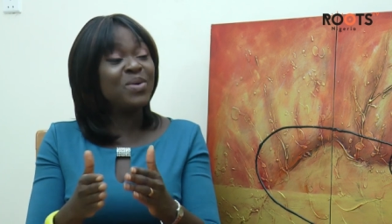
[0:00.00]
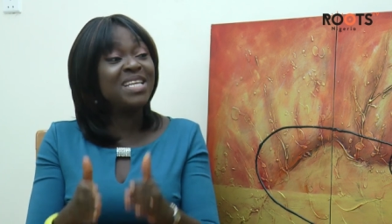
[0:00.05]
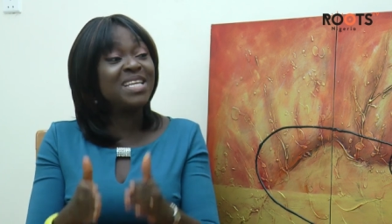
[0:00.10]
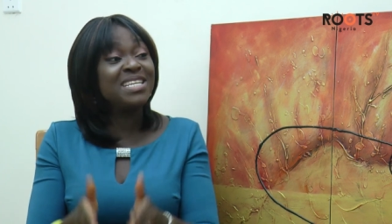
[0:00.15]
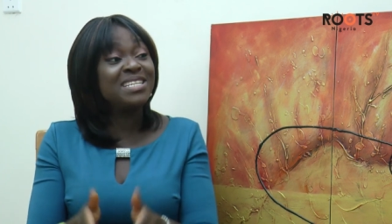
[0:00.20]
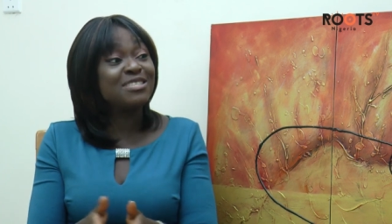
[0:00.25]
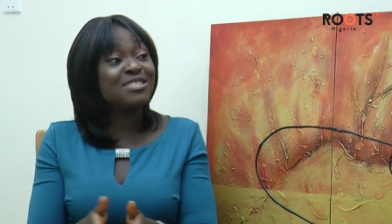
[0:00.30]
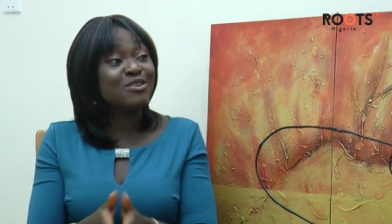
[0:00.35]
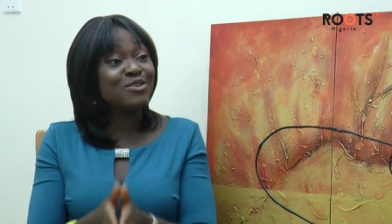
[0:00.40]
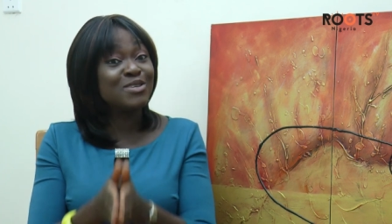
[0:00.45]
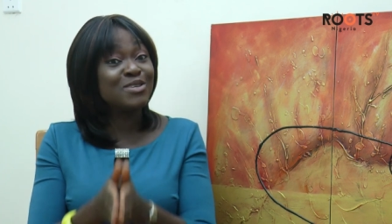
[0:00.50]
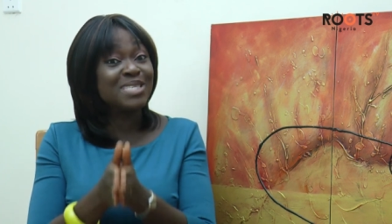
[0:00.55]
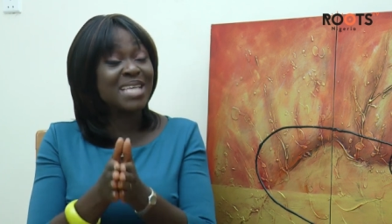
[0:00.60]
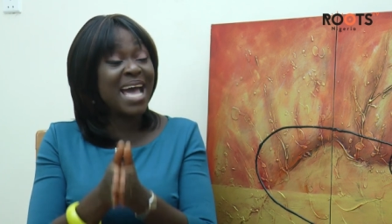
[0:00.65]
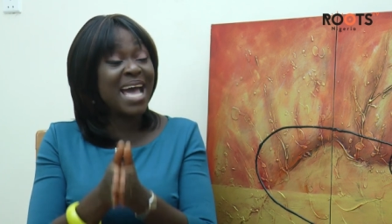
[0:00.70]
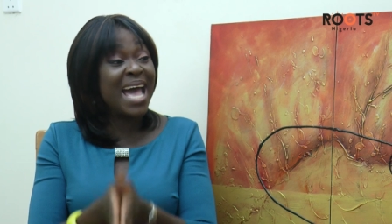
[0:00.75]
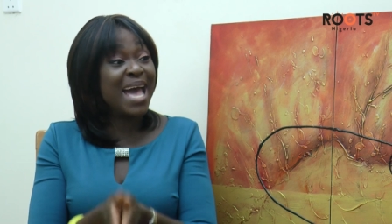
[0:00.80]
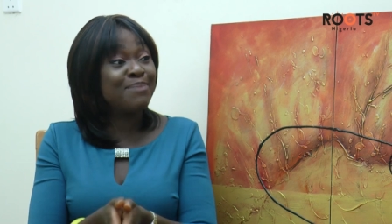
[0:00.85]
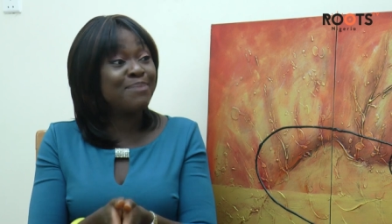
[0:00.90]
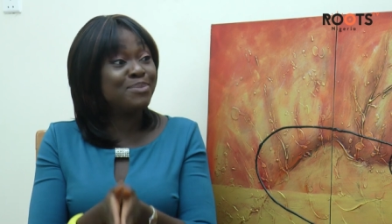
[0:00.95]
we
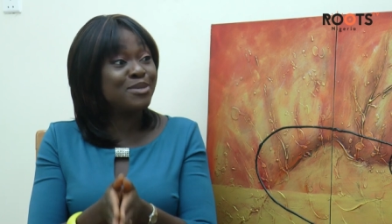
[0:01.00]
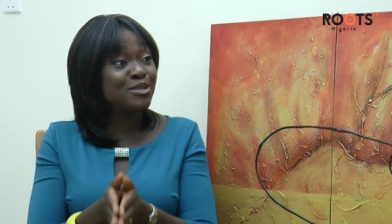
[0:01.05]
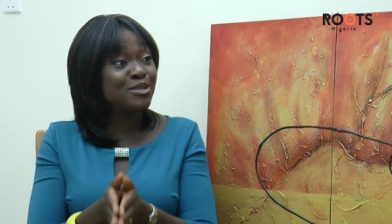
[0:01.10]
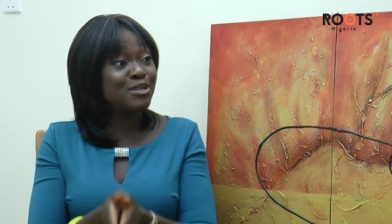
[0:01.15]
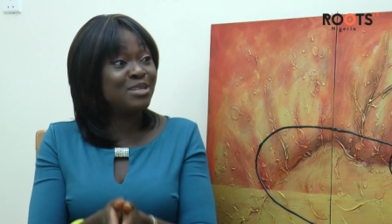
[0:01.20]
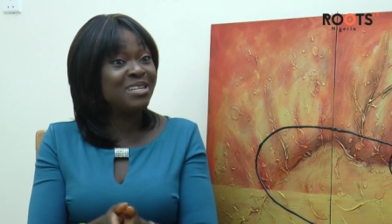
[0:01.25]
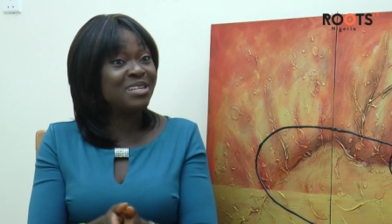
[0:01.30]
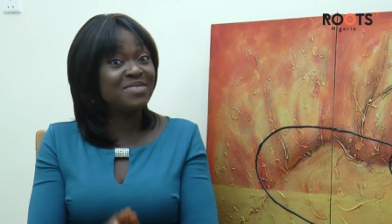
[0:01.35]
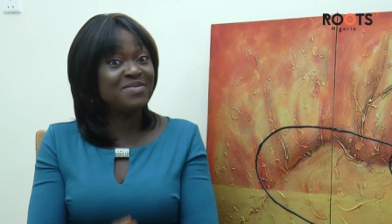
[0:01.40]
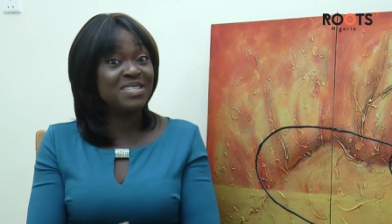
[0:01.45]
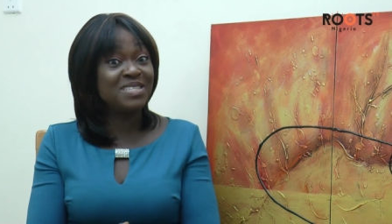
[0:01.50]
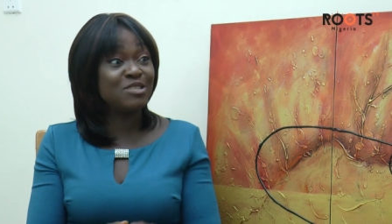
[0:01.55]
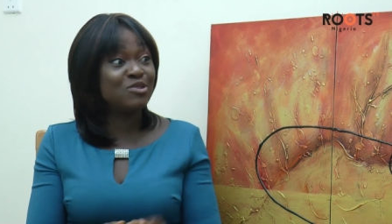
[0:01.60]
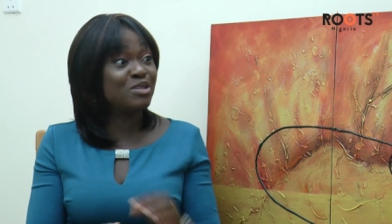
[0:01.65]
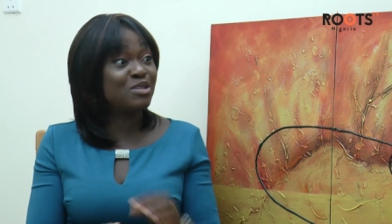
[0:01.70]
discuss absolutely everything.